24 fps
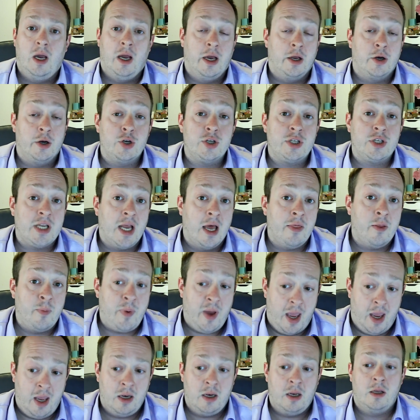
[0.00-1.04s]
I understand the
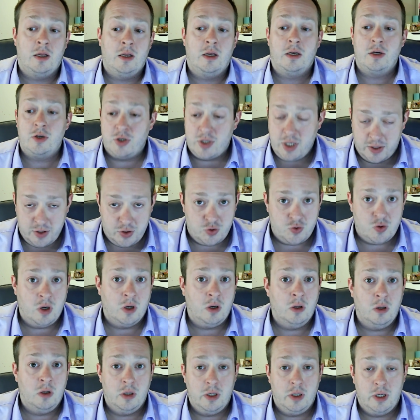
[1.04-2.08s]
pain. I understand the
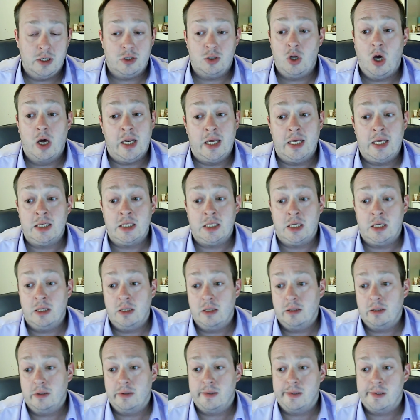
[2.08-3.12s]
struggle. It's not
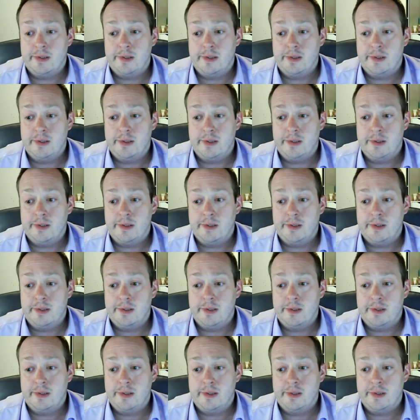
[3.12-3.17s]
easy.